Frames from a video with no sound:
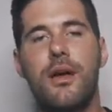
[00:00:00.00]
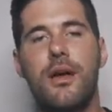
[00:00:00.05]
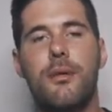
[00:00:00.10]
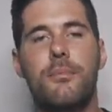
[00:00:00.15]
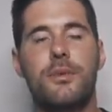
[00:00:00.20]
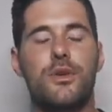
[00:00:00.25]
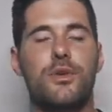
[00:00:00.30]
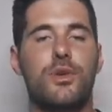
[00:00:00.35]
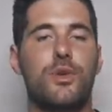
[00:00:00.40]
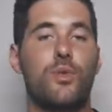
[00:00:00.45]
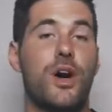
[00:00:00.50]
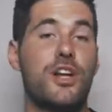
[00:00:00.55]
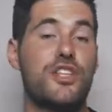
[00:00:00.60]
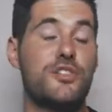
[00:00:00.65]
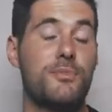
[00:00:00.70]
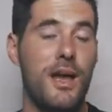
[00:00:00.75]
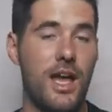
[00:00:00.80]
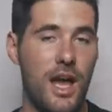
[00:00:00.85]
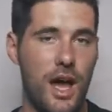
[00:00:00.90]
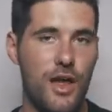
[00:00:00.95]
but you can watch
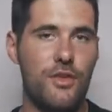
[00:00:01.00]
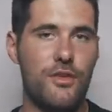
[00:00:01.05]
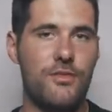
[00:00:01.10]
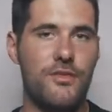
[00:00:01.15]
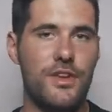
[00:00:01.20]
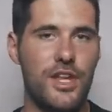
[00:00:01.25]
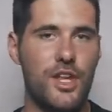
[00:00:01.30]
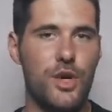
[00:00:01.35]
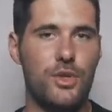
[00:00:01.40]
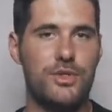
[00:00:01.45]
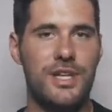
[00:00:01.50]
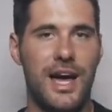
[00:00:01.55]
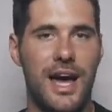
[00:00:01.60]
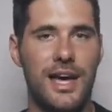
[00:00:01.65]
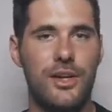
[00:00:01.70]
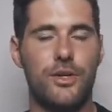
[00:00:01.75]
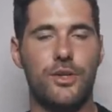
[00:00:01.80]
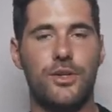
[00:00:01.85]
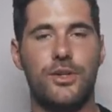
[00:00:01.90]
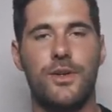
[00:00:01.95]
my other video
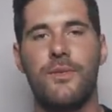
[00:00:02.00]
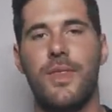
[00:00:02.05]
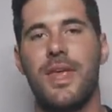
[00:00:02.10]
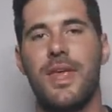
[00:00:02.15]
titled,